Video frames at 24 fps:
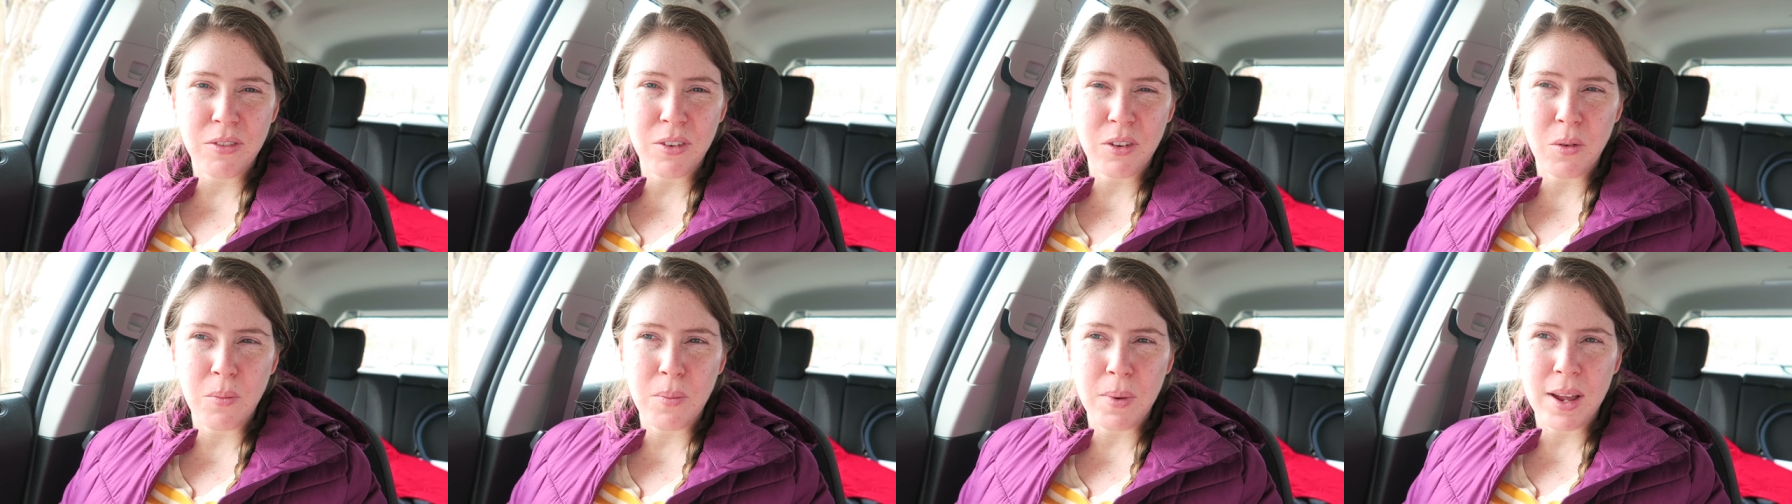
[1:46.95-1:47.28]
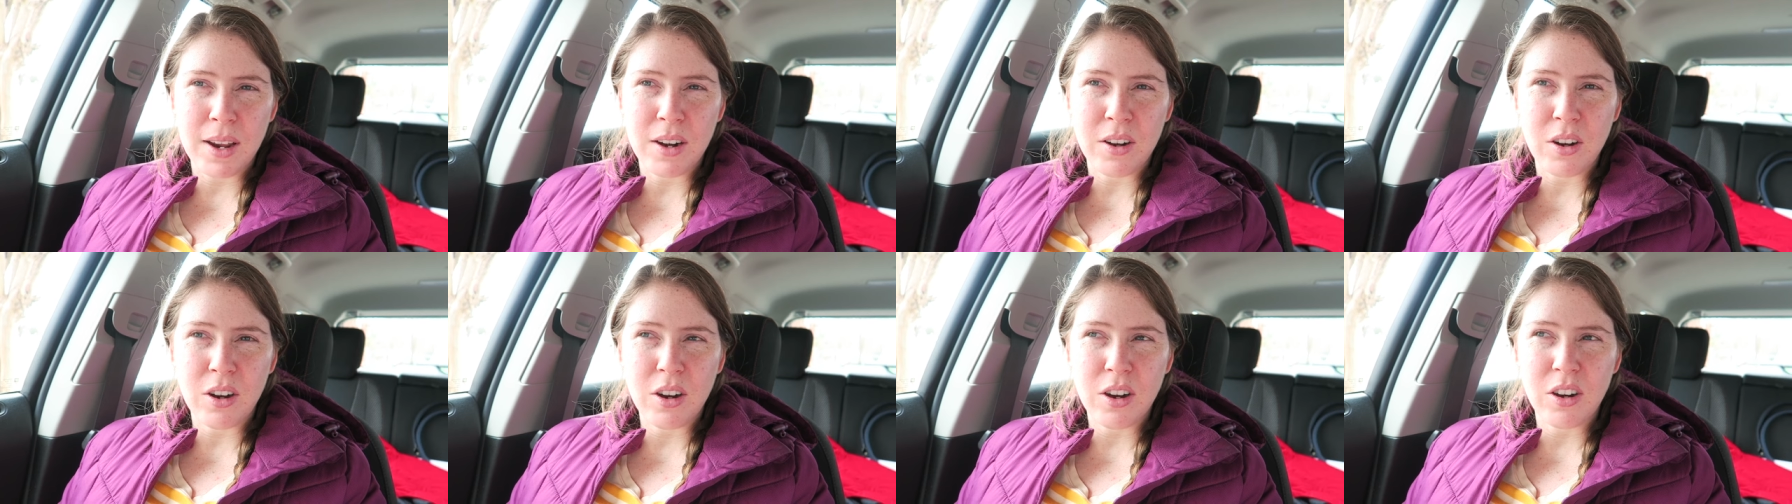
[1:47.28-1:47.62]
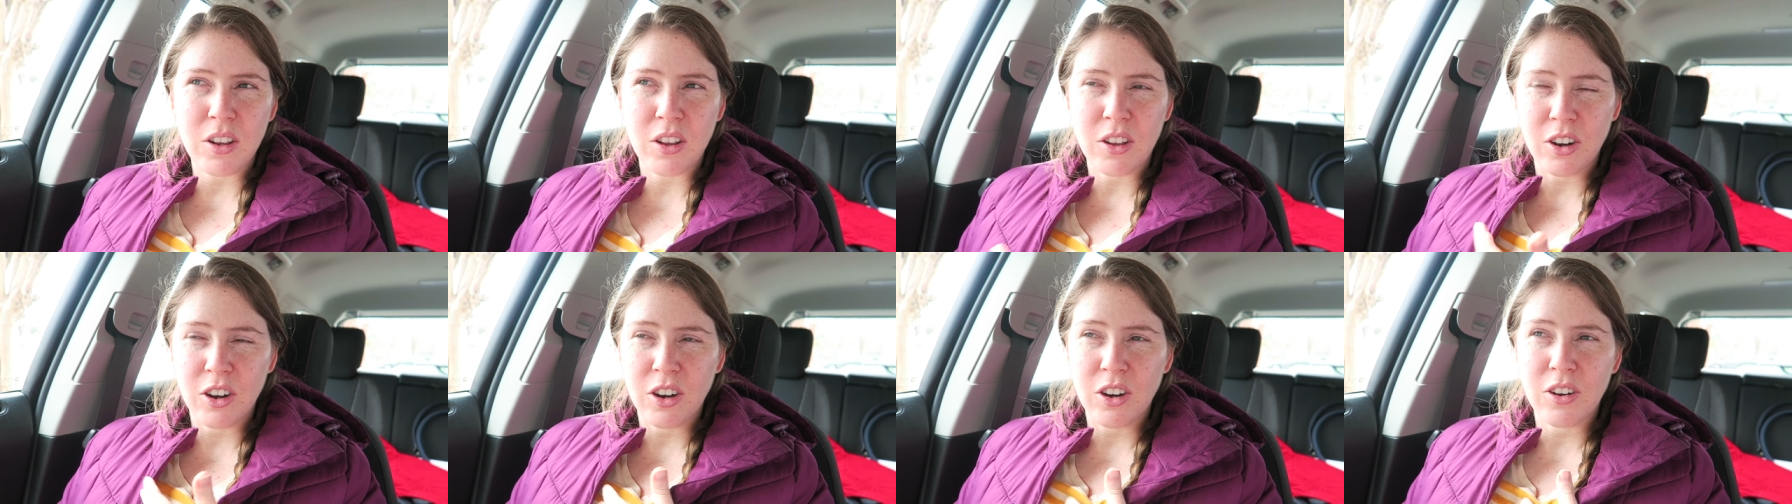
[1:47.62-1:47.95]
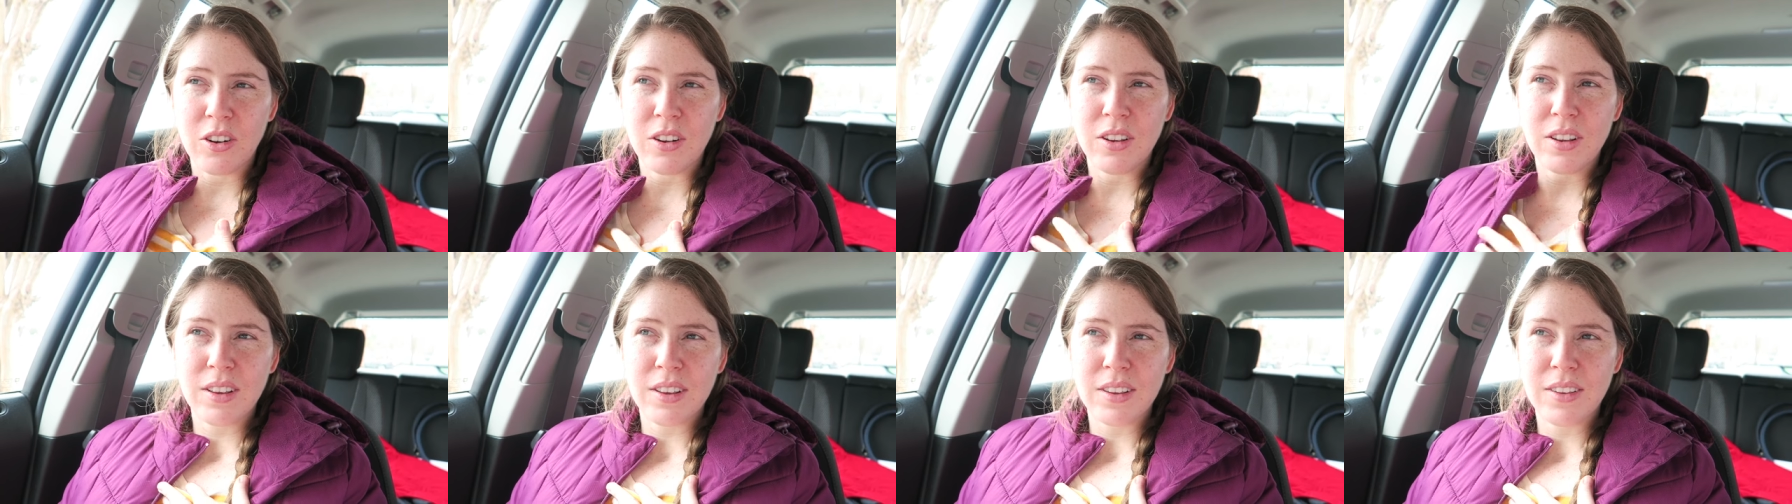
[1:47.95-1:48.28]
feel better
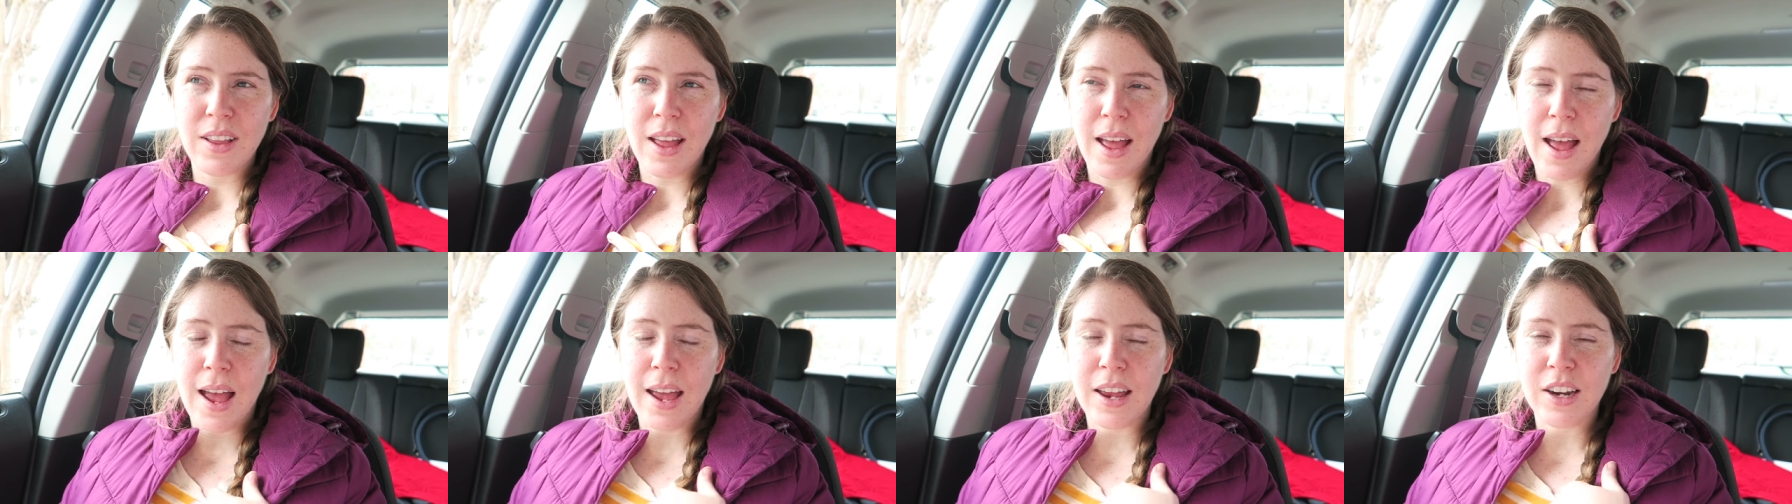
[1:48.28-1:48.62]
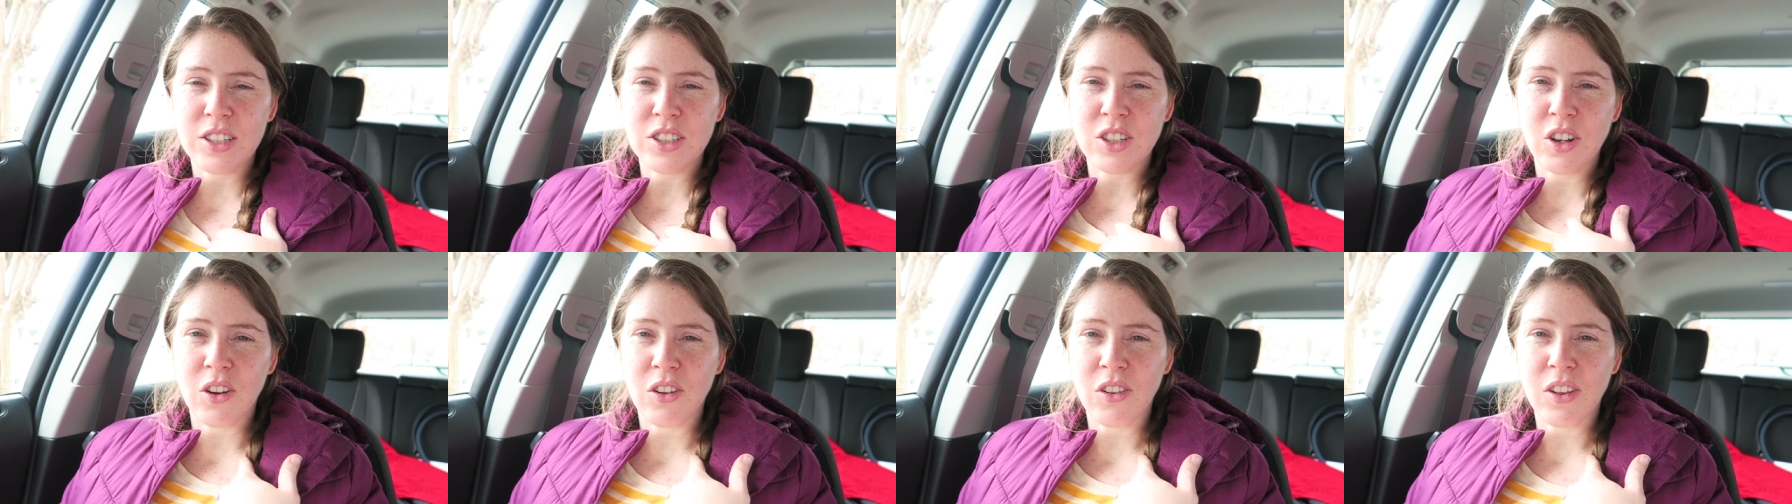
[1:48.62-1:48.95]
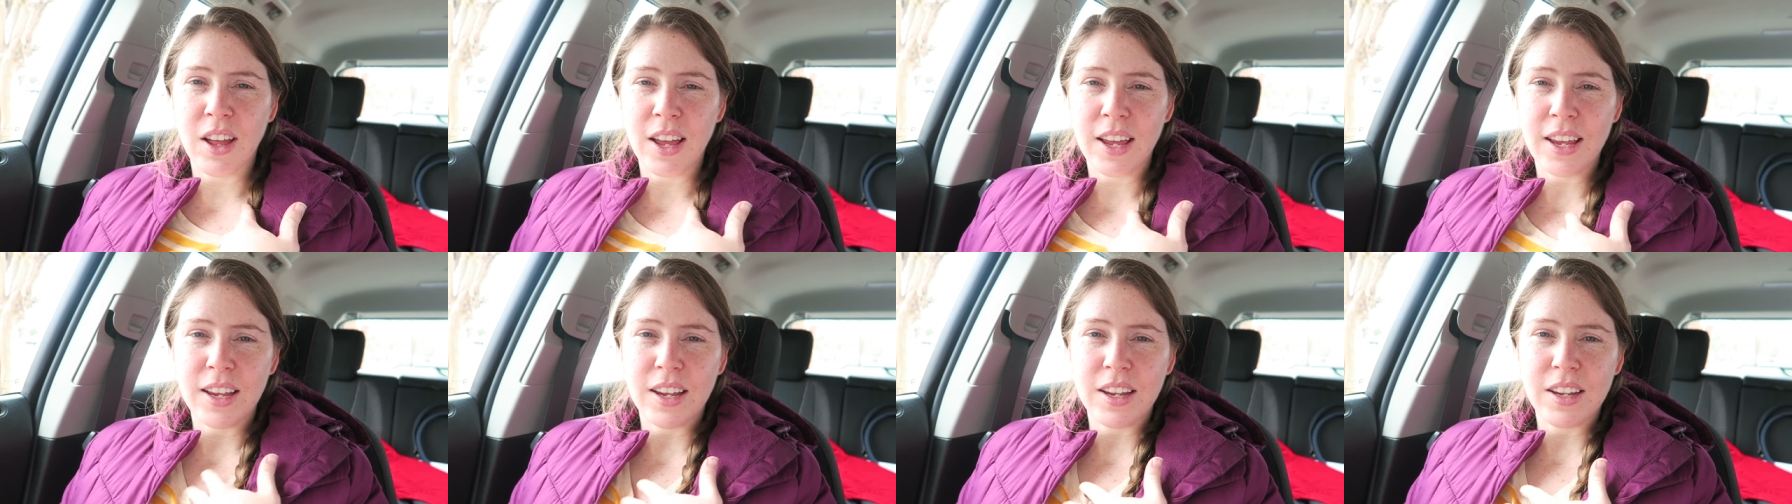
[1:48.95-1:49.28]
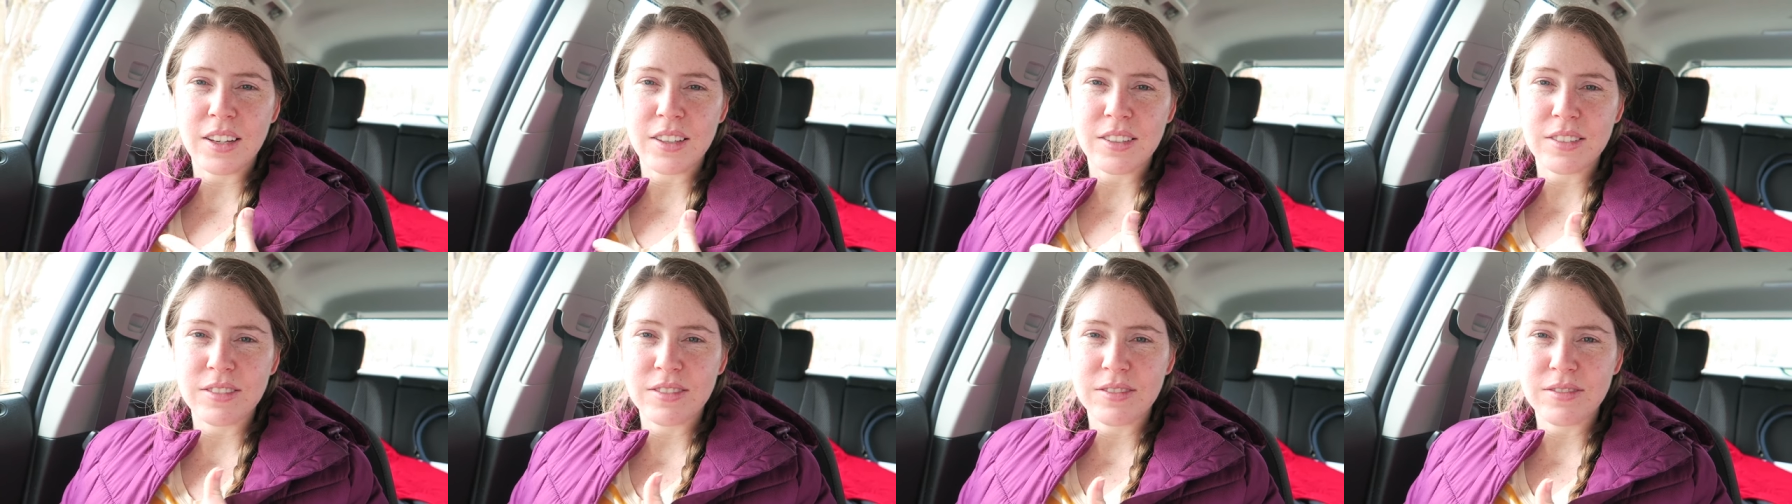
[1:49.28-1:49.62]
or I just don't like